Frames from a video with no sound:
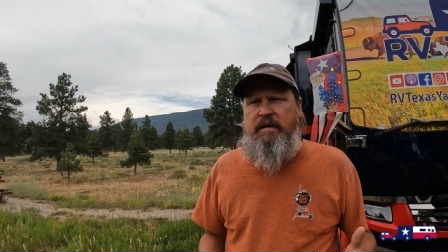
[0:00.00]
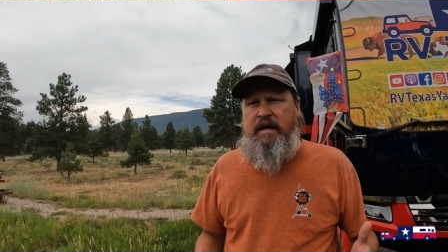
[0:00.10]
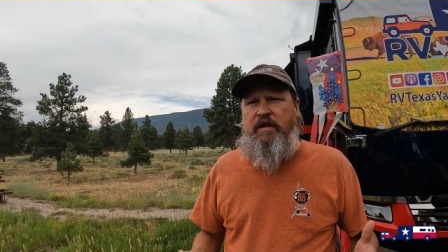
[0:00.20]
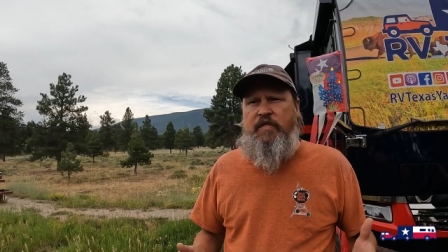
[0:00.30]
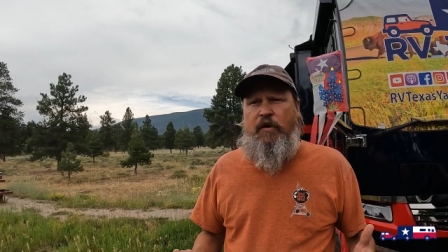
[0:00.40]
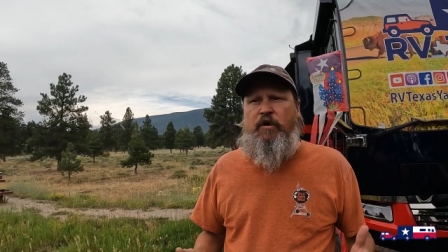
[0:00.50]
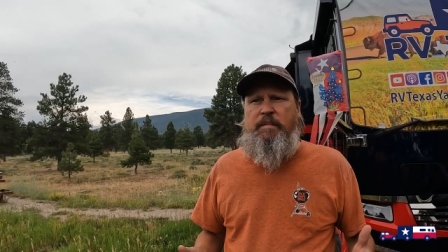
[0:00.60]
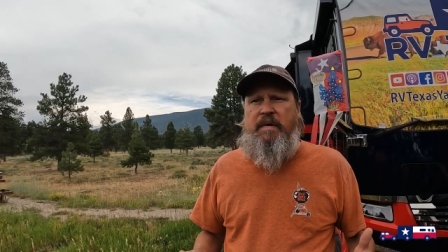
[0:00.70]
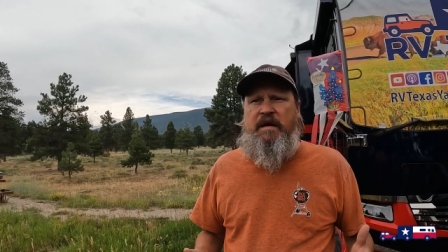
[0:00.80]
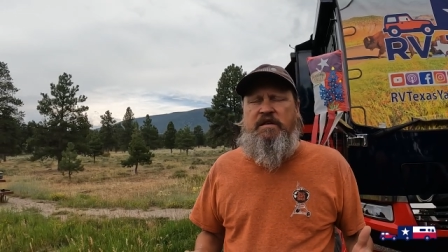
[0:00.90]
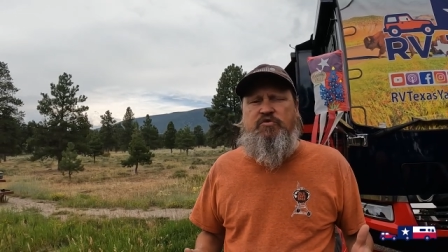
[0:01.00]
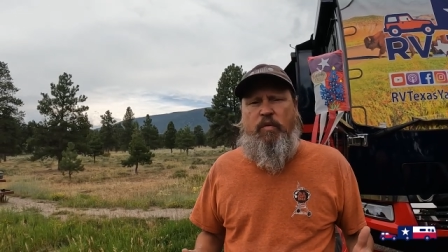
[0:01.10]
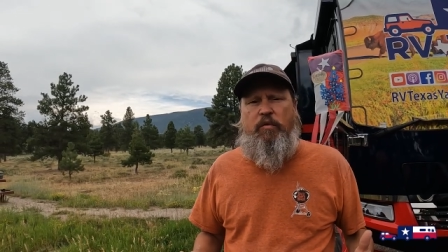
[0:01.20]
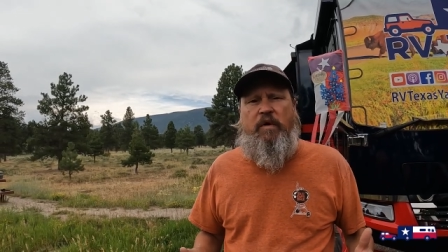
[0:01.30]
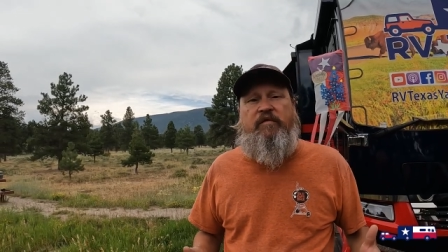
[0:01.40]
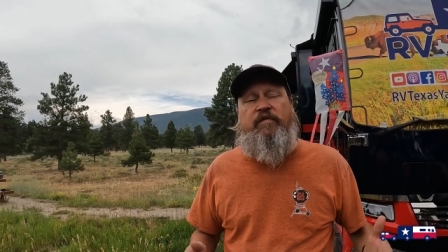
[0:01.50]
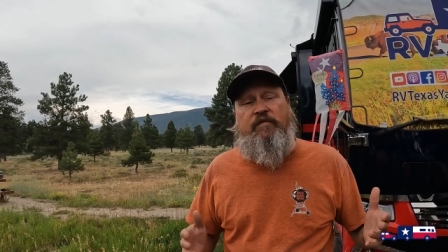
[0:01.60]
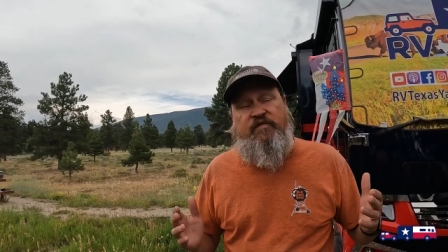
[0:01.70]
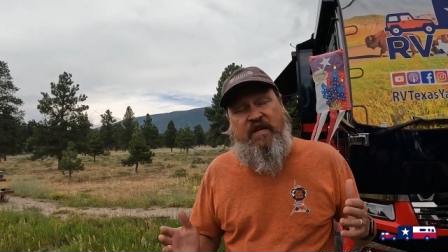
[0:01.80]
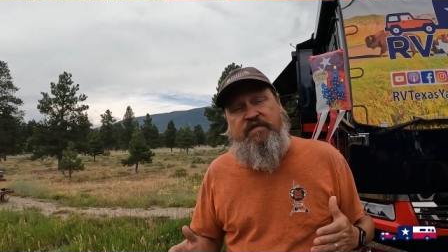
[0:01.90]
And in 30 minutes, we went
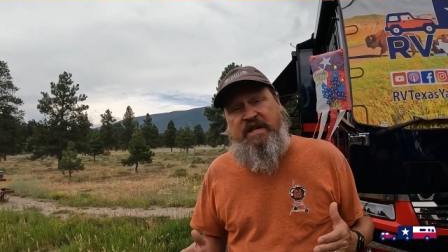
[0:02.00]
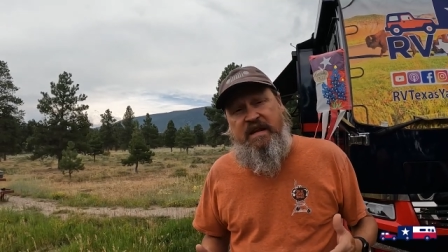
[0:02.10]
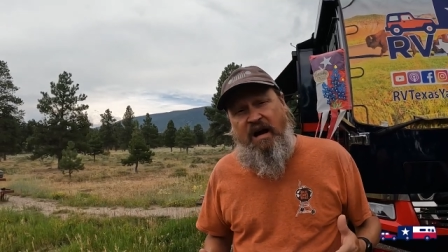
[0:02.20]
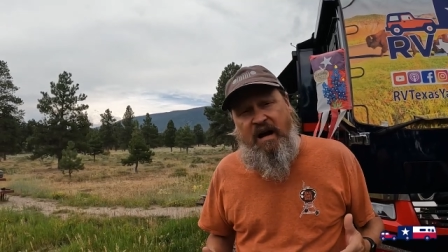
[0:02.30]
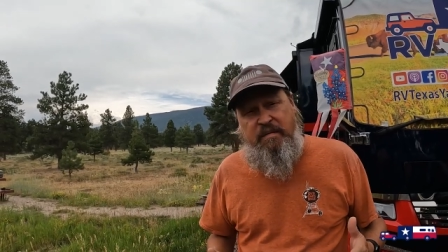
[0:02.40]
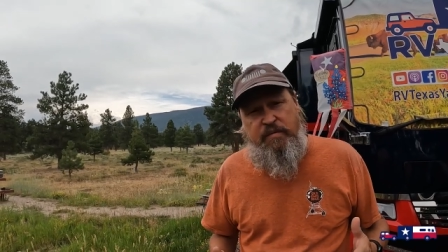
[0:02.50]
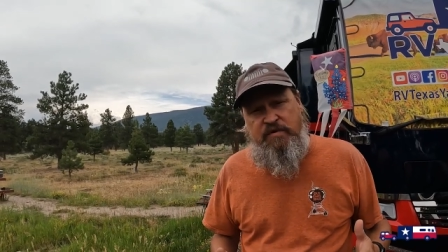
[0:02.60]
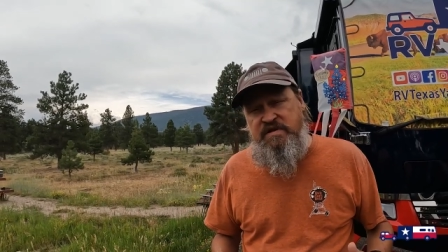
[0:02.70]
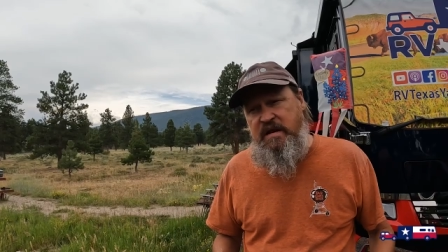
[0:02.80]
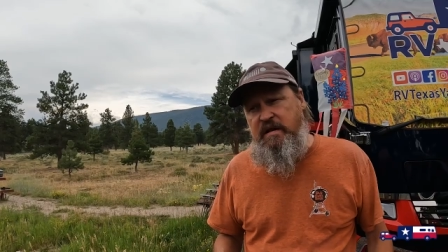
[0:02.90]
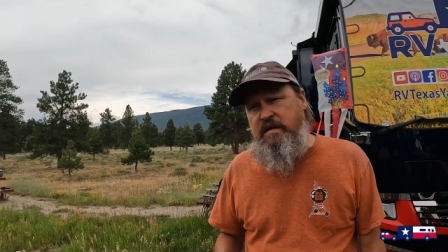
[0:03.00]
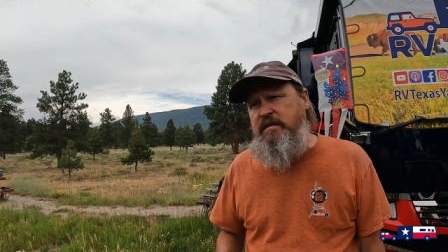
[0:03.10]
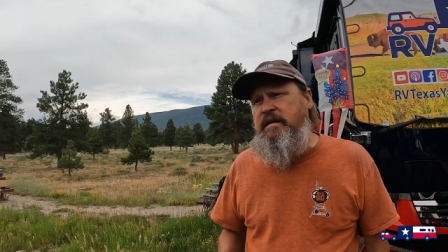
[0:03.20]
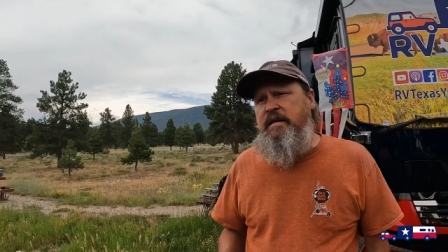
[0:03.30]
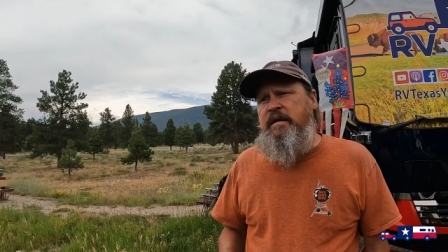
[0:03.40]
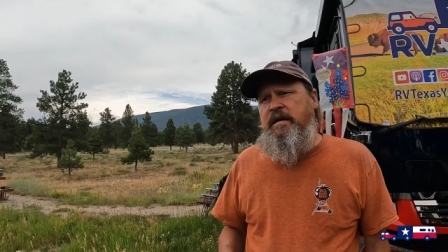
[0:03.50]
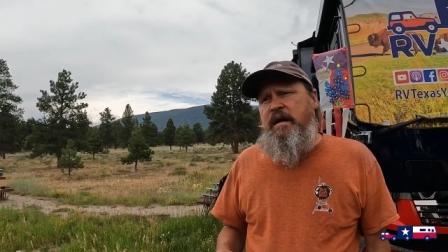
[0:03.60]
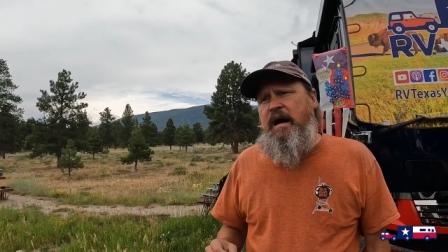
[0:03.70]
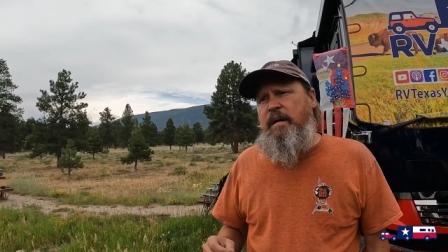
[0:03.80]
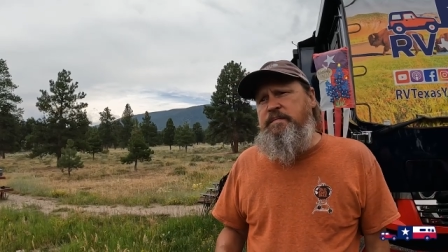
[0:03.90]
from 59%
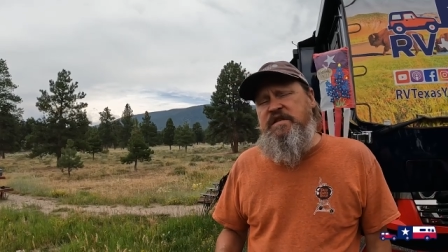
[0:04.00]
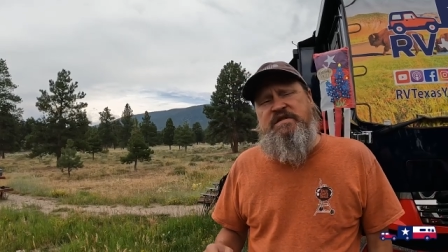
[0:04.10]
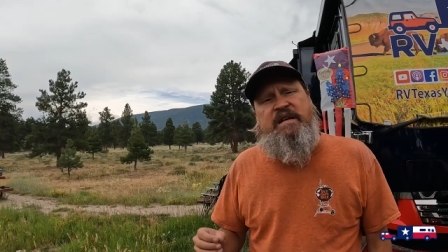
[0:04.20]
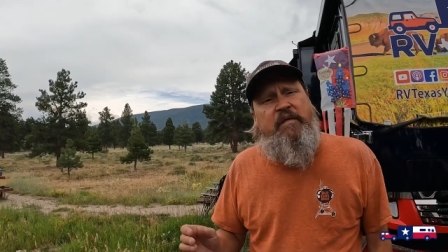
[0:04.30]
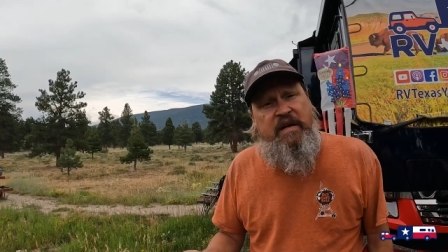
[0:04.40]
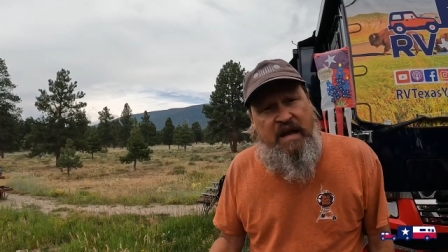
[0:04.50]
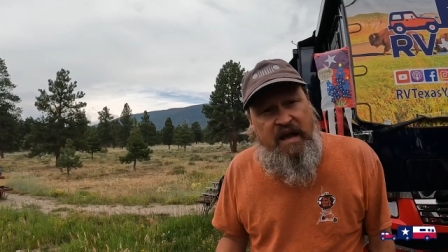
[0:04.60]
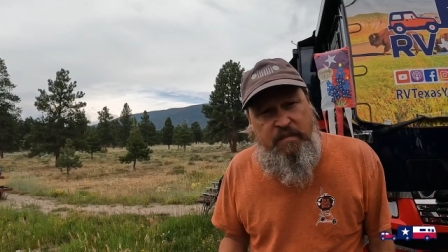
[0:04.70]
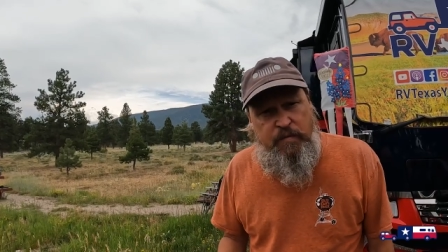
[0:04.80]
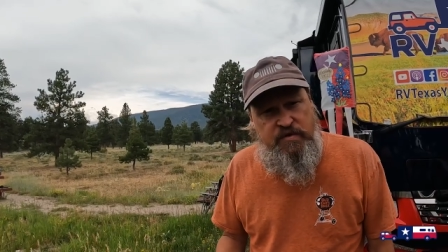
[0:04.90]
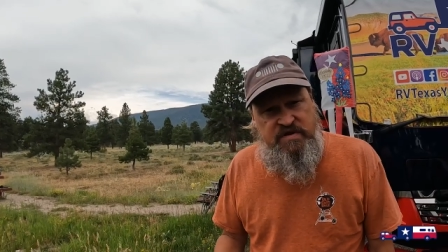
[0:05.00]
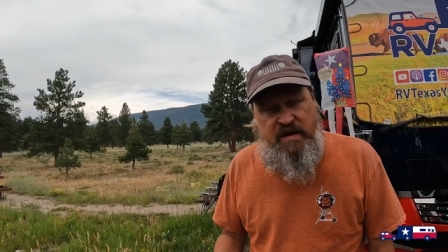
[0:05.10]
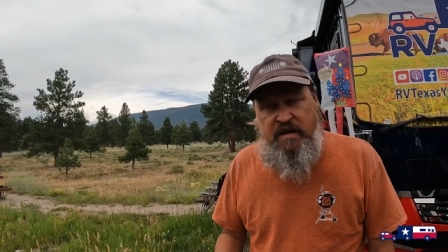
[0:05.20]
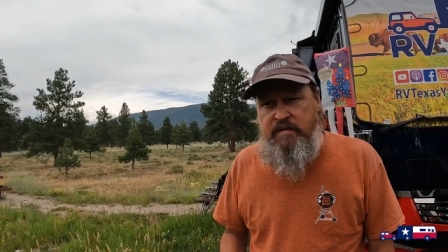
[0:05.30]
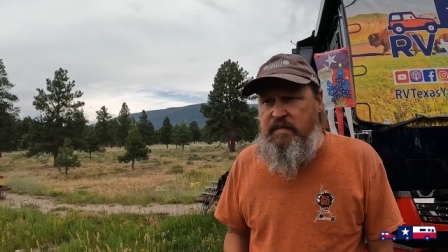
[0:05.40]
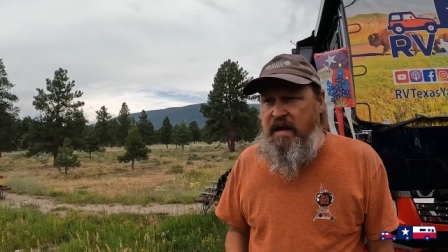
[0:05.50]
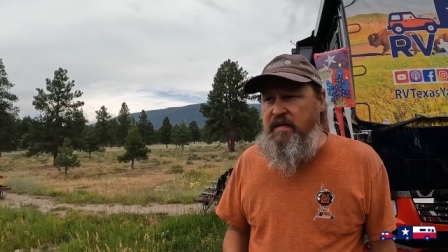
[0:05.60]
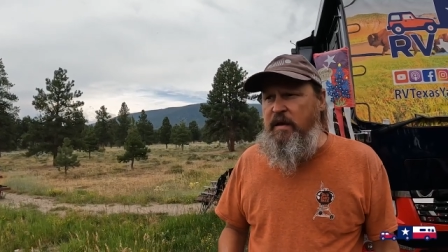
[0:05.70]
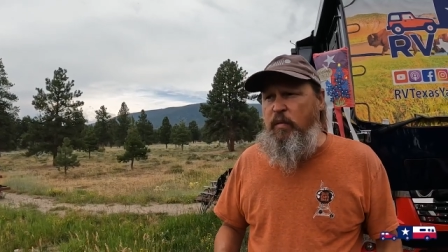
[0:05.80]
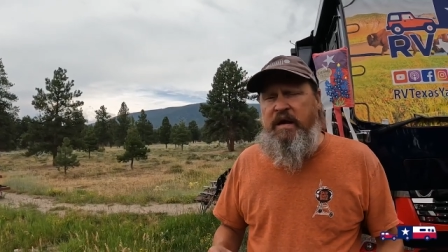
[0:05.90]
up to 78%, and
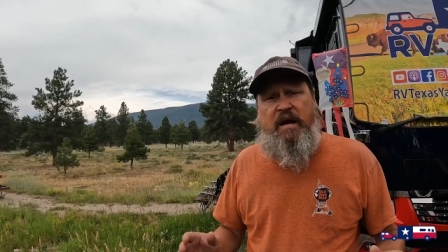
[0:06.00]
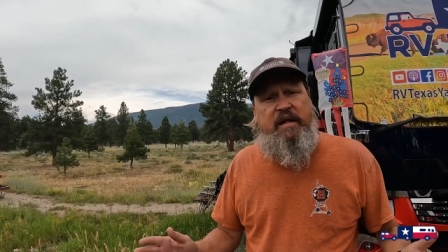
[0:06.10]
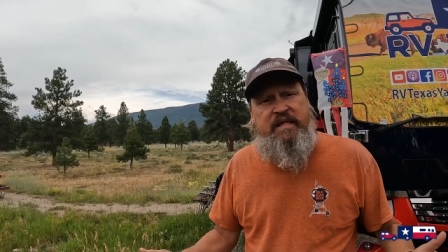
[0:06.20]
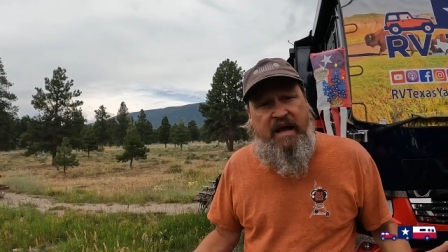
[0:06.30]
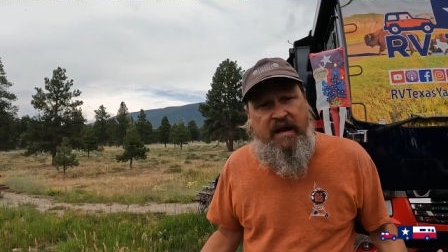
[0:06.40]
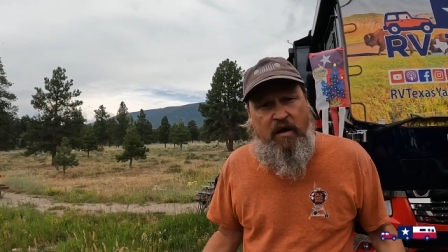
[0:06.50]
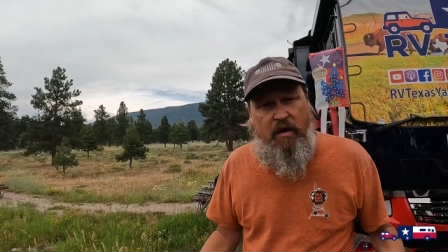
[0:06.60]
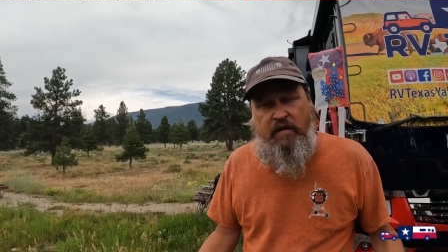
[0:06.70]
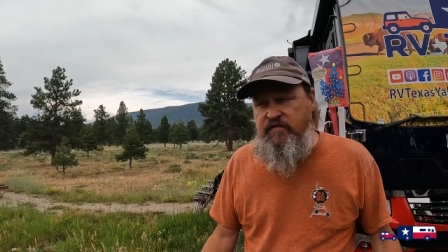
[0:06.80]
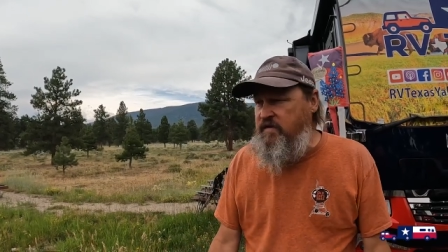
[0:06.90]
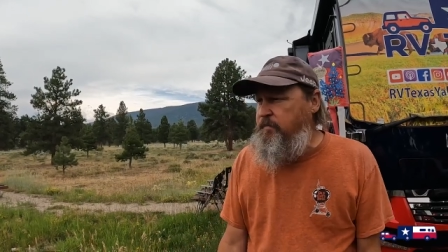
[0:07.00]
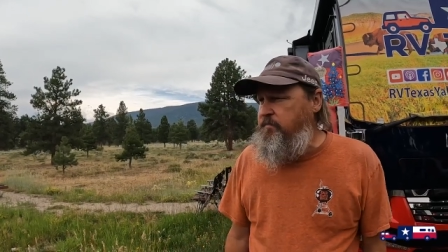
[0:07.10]
then we cut that off